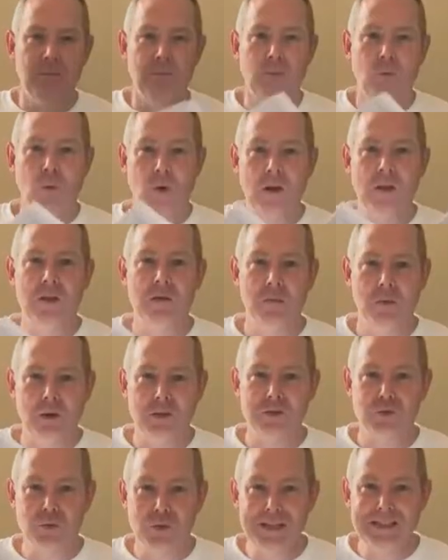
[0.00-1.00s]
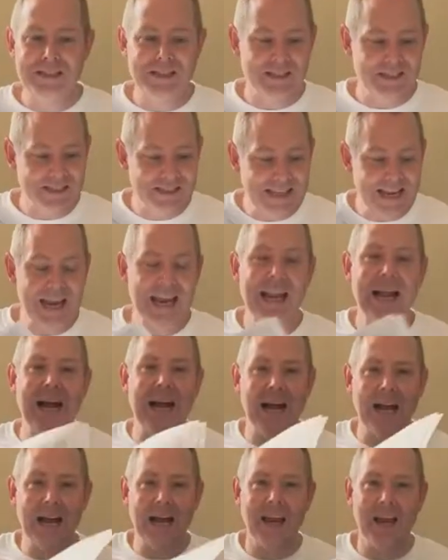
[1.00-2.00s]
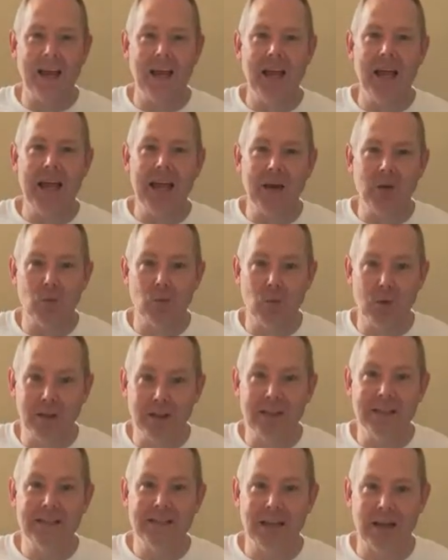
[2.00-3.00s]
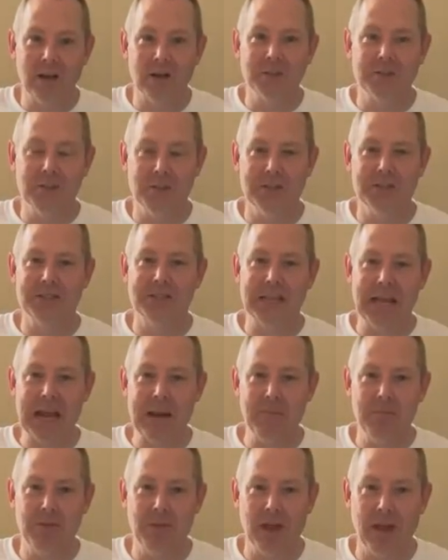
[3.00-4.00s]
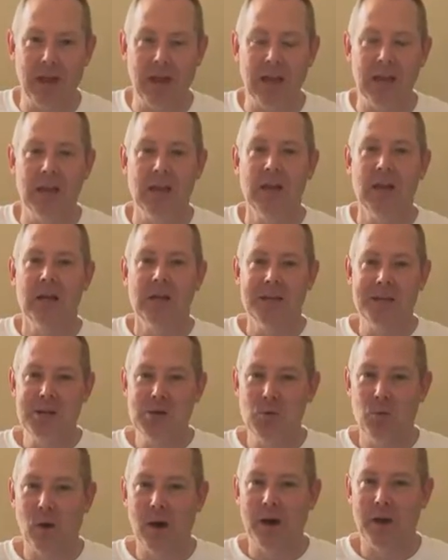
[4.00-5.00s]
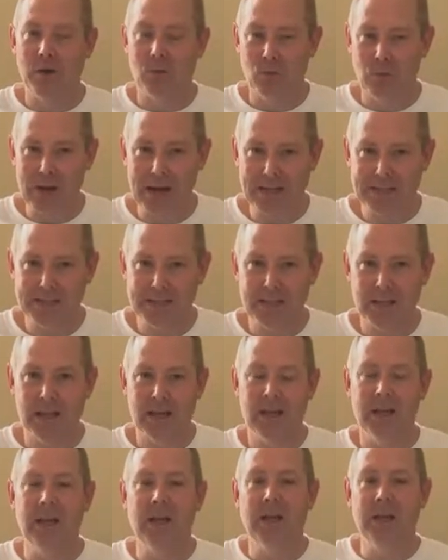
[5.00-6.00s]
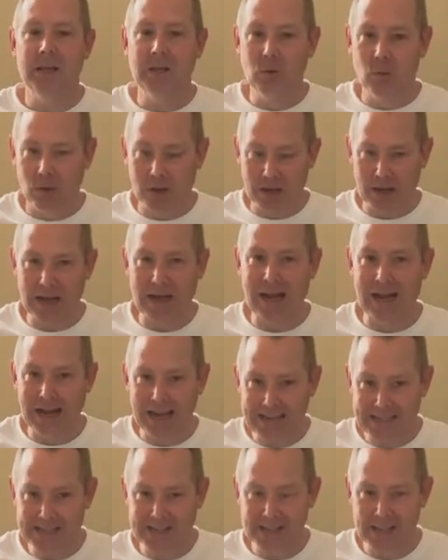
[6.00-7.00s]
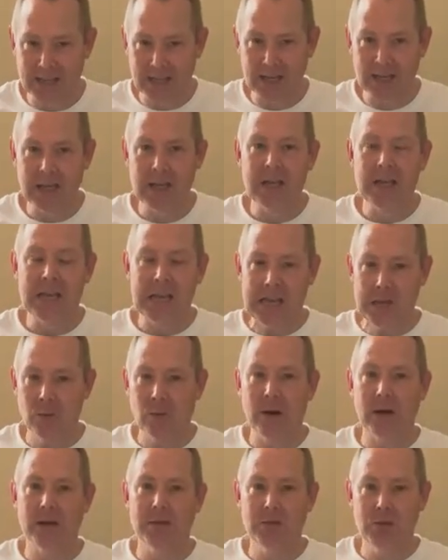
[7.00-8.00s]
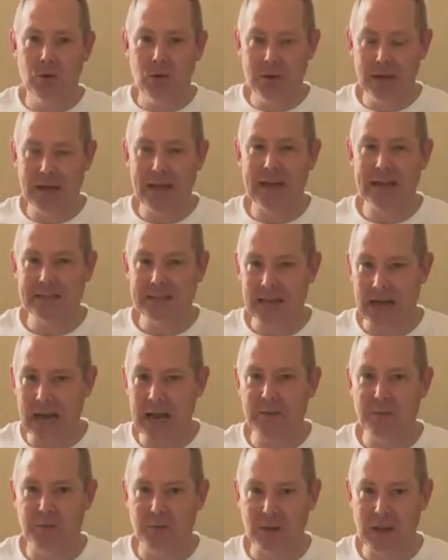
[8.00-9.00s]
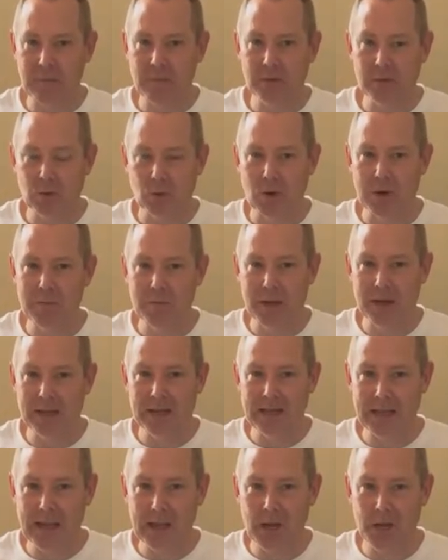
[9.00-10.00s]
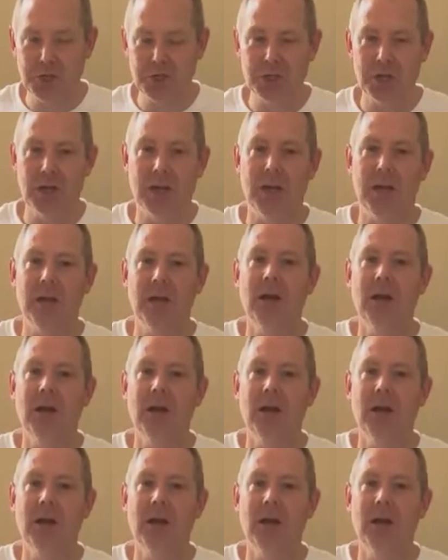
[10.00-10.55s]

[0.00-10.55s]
one of the most recent data on it, it really tells you the same thing. You want to rest it, you want to ice it, you want to do the anti-inflammatory medication